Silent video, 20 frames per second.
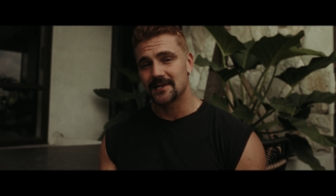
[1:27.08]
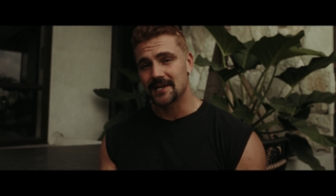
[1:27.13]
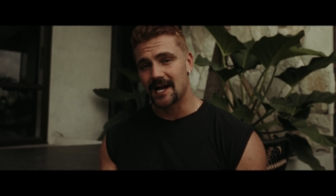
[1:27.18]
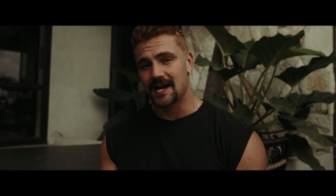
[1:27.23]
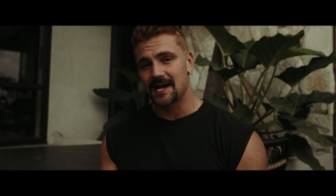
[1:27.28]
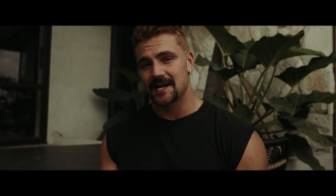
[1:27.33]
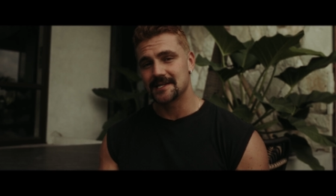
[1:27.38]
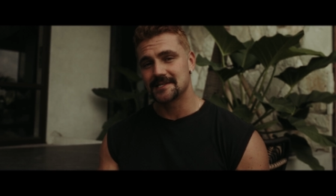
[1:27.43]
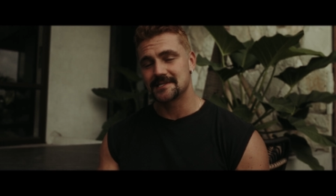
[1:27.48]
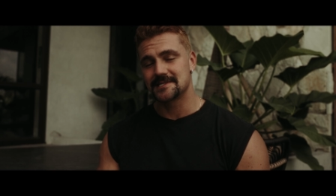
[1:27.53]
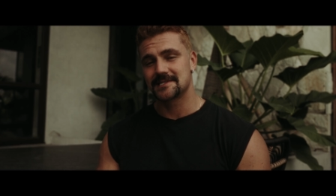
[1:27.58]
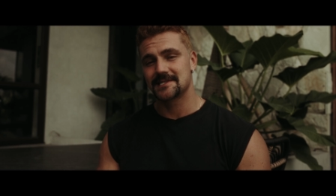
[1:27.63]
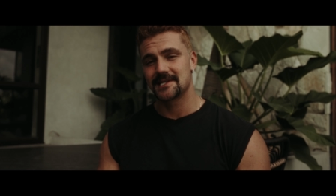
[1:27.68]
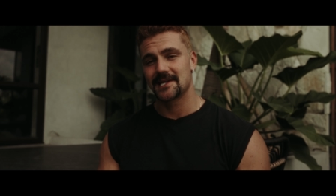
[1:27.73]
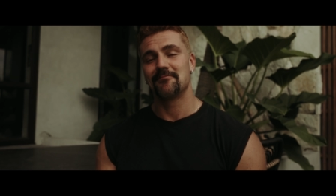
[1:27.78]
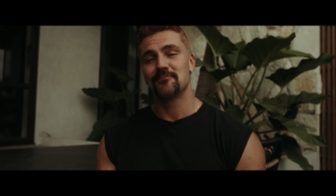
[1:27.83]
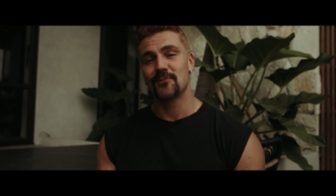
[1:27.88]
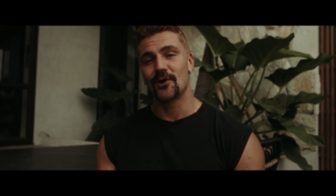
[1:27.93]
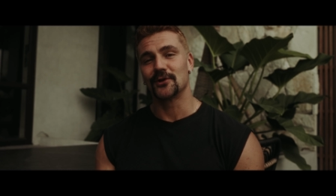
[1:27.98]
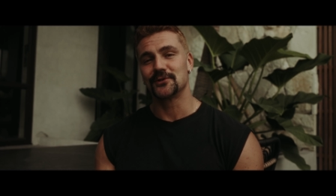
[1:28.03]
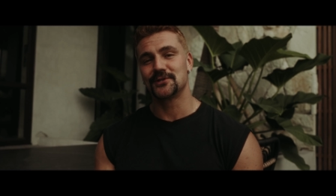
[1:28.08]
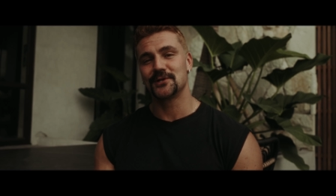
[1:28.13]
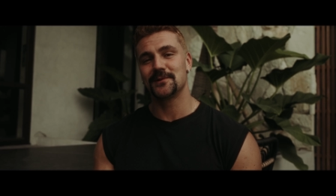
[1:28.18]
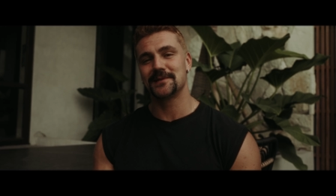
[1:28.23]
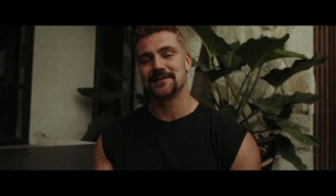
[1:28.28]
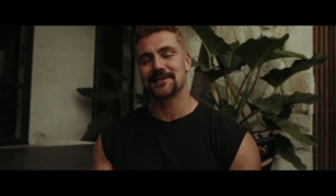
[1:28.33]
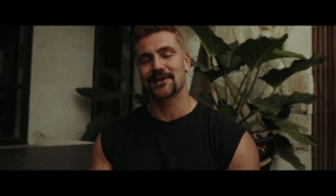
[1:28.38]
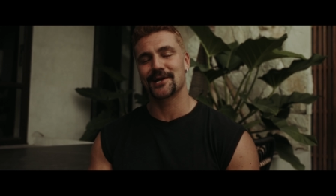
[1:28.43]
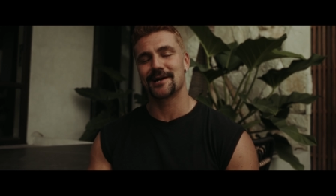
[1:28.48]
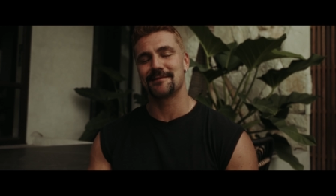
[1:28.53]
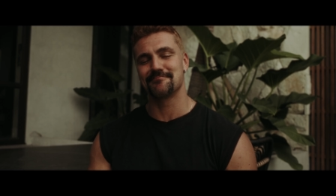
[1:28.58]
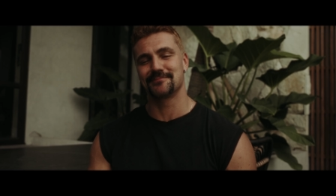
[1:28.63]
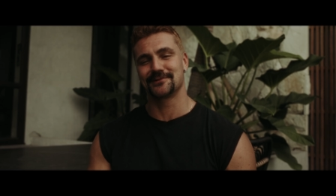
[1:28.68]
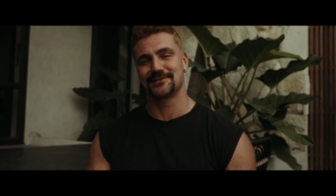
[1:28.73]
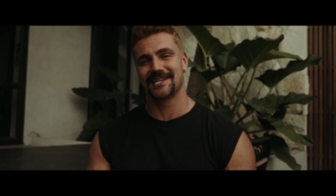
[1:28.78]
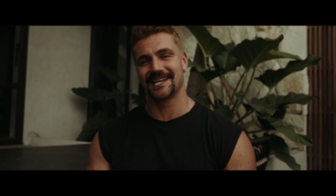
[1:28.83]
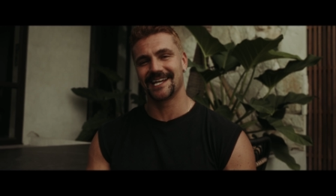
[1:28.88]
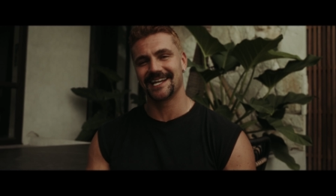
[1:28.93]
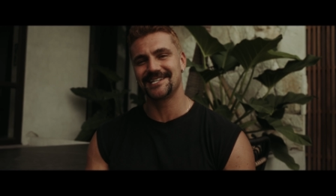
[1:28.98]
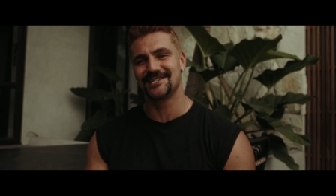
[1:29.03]
guys, I'm not doing the
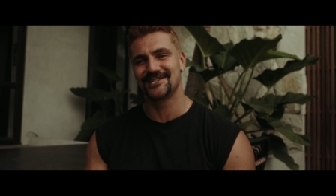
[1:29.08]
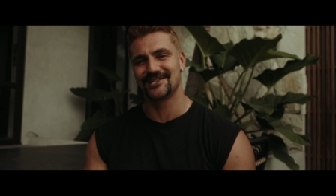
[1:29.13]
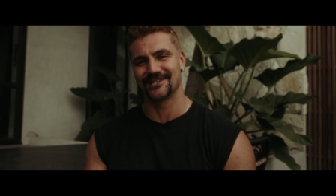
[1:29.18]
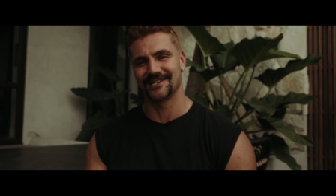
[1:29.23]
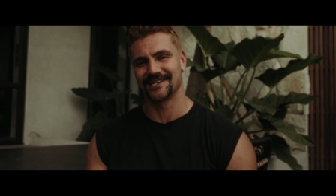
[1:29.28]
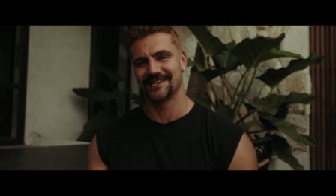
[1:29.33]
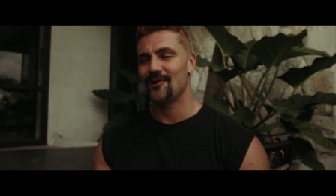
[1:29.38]
competition.